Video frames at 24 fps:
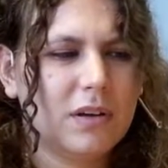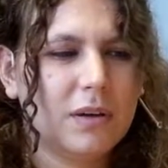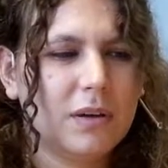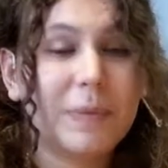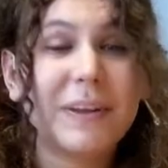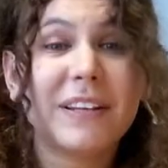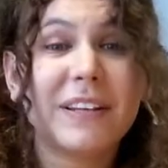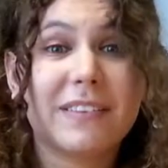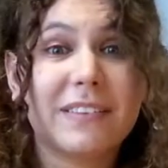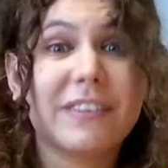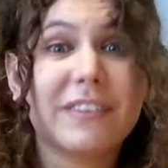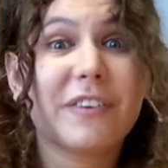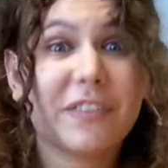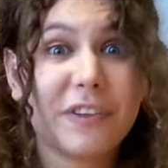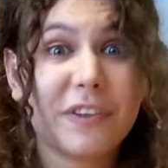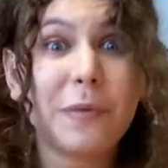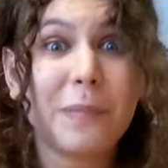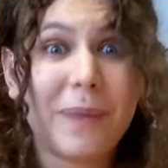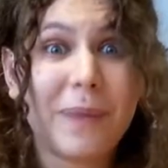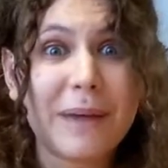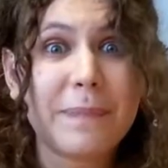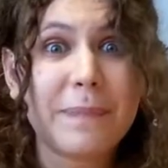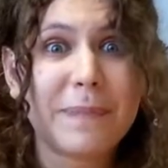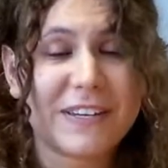But there
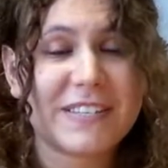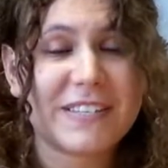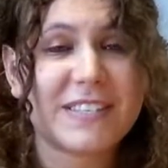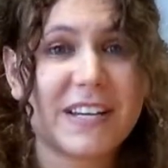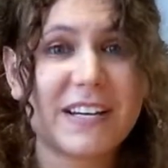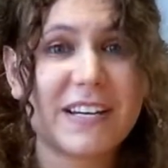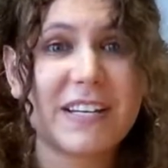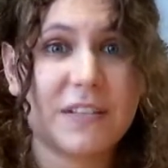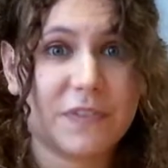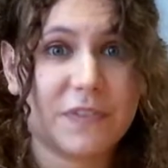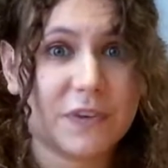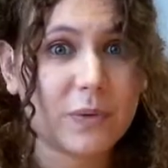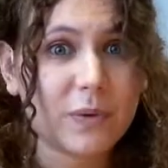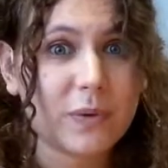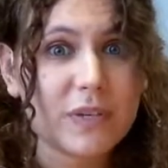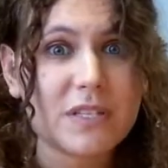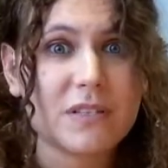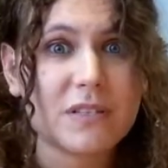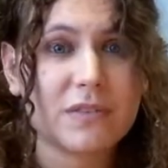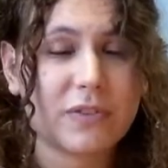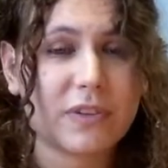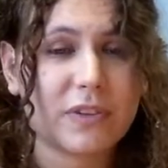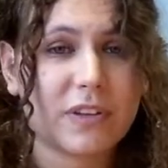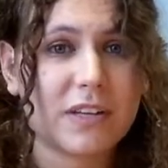might be a scientific
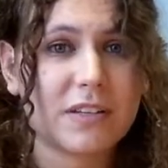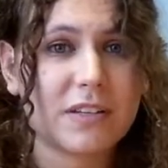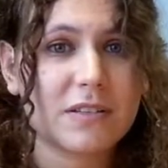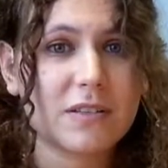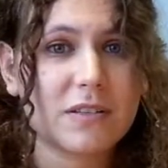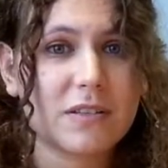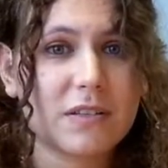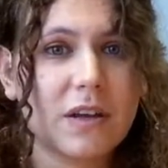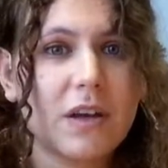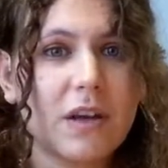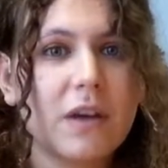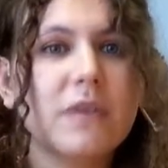reason for this.